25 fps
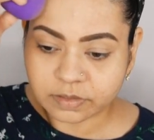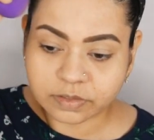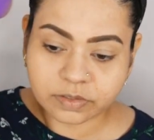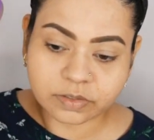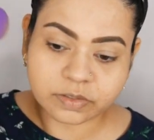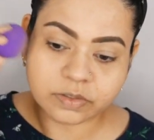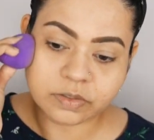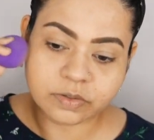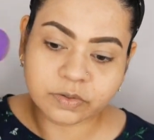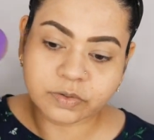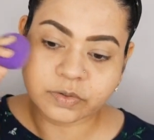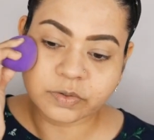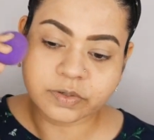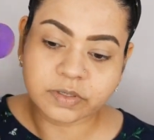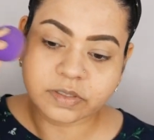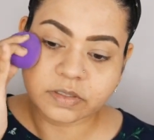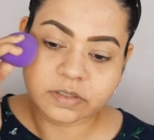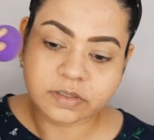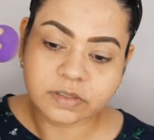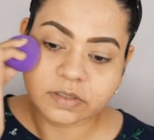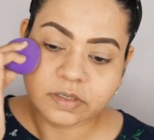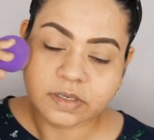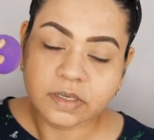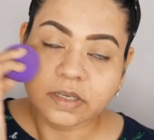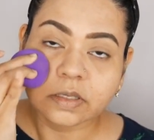So
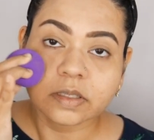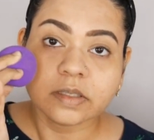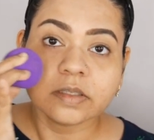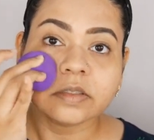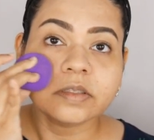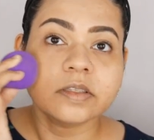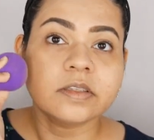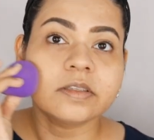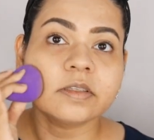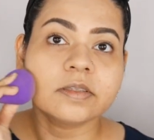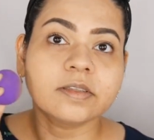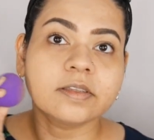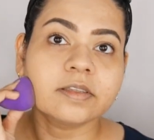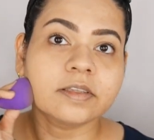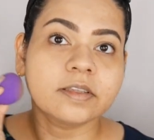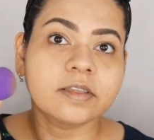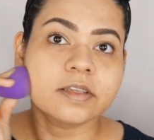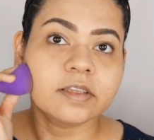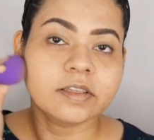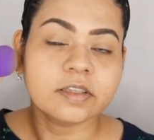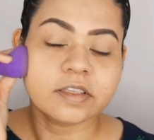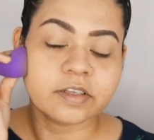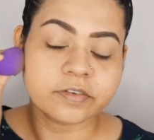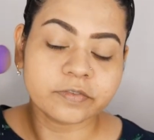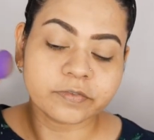
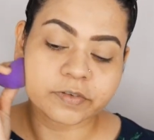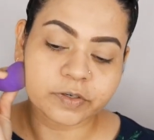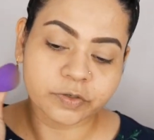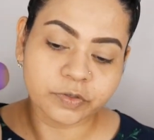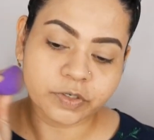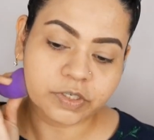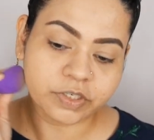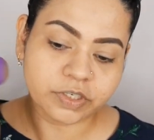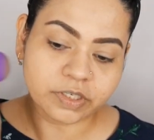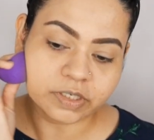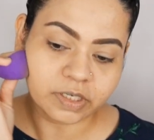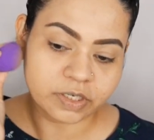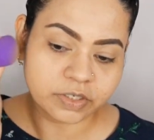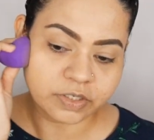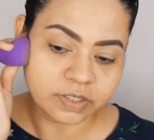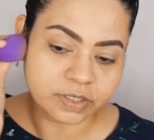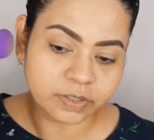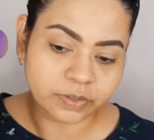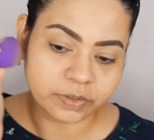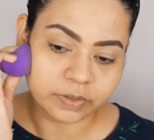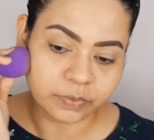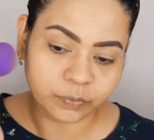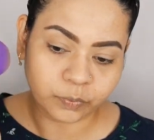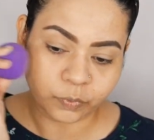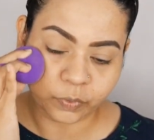the foundation
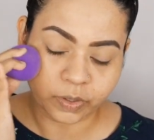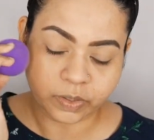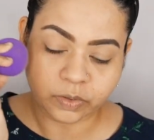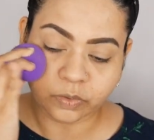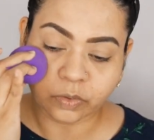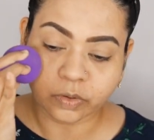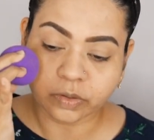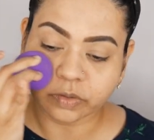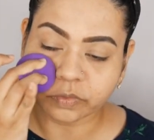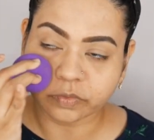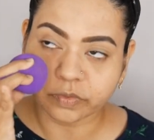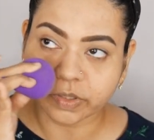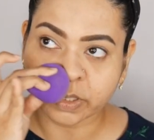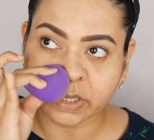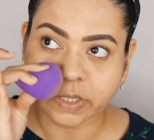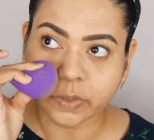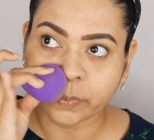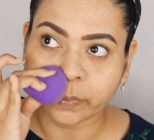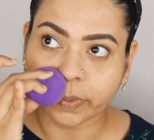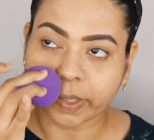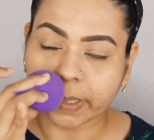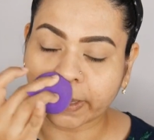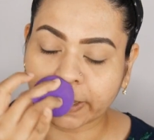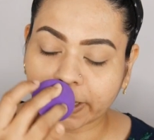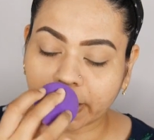actually went on really
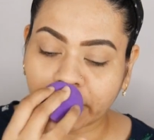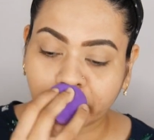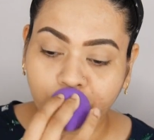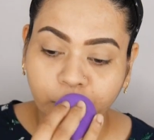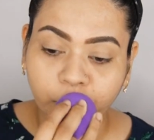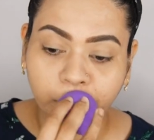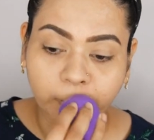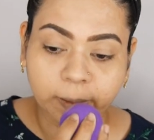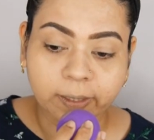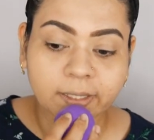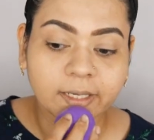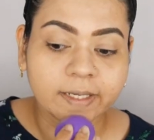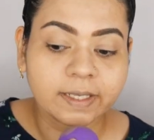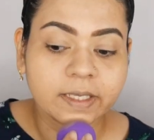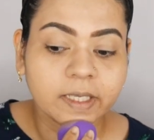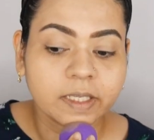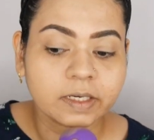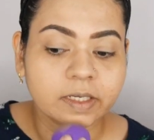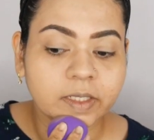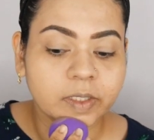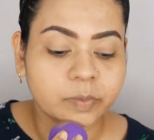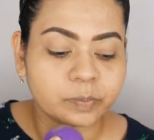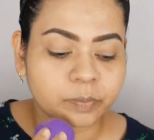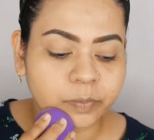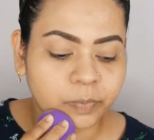well and quickly,
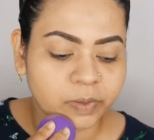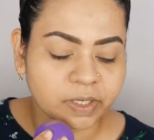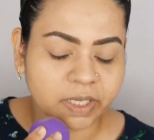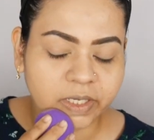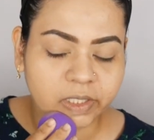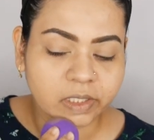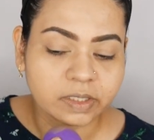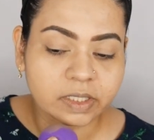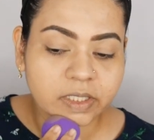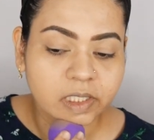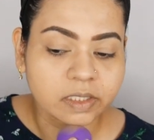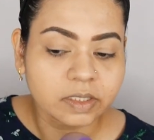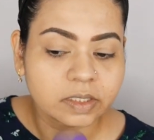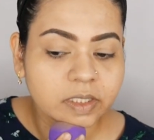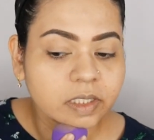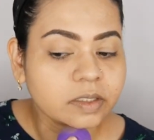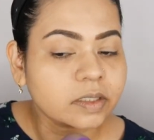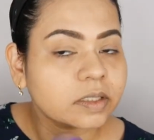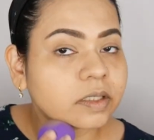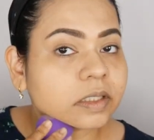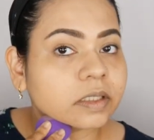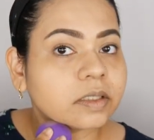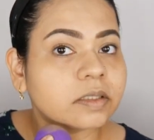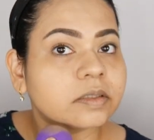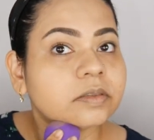and it blended
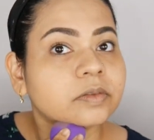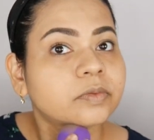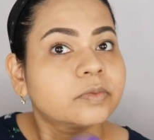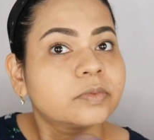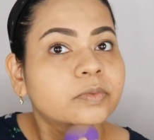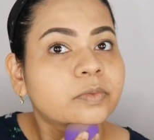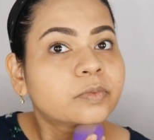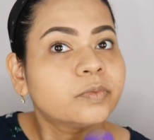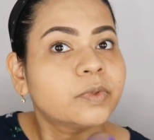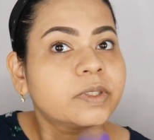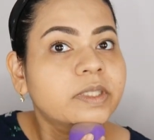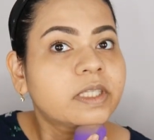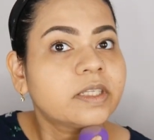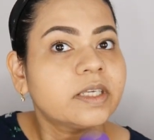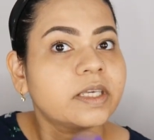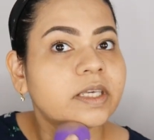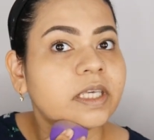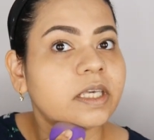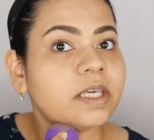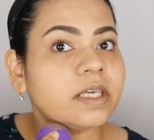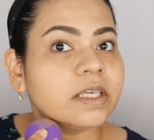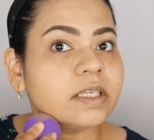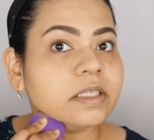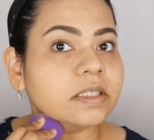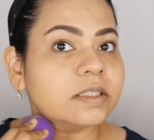
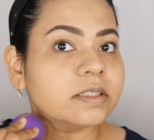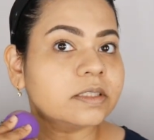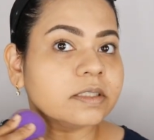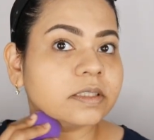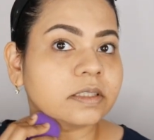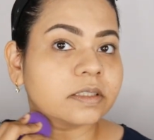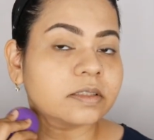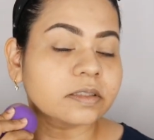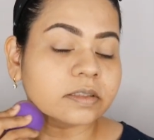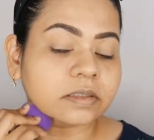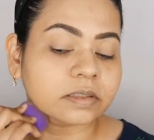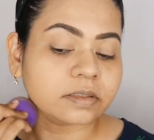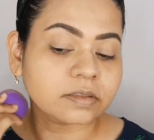with ease.